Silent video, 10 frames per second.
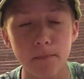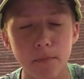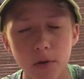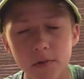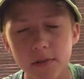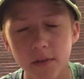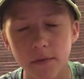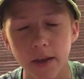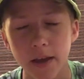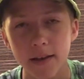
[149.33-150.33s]
most
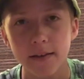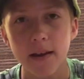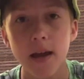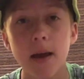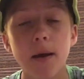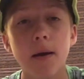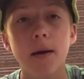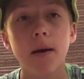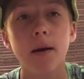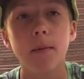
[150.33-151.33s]
of that,
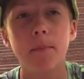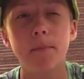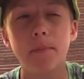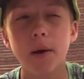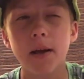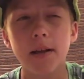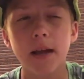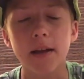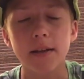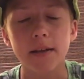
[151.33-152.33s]
but
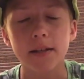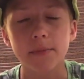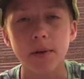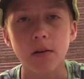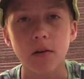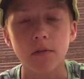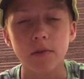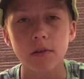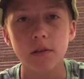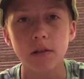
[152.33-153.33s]
I didn't explain all of
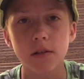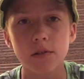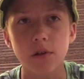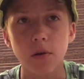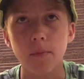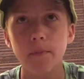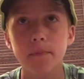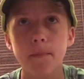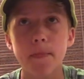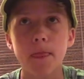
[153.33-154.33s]
it. So,
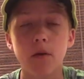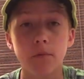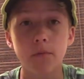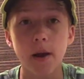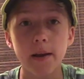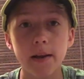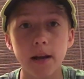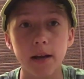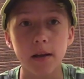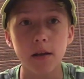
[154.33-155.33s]
on Friday
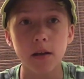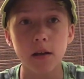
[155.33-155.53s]
night,